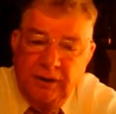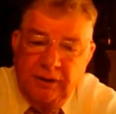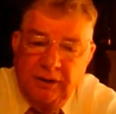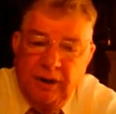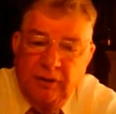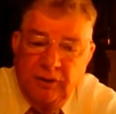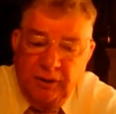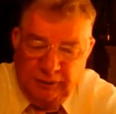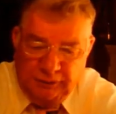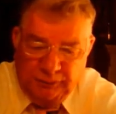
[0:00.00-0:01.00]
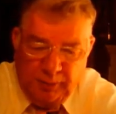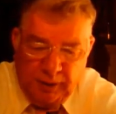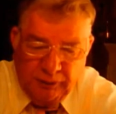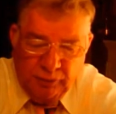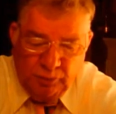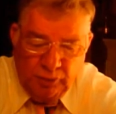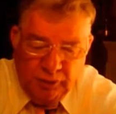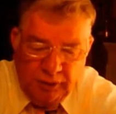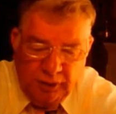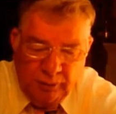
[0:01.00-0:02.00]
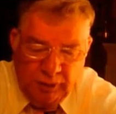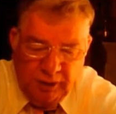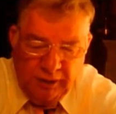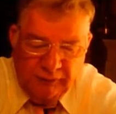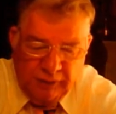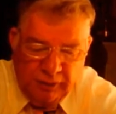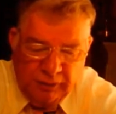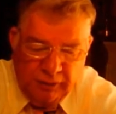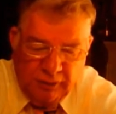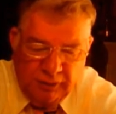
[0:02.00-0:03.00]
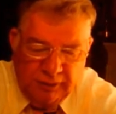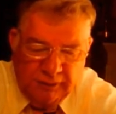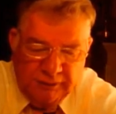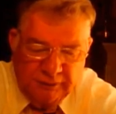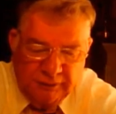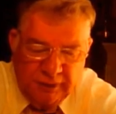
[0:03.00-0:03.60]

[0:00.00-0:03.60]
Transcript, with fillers: And now He is back the Word. Now we have it in our hands.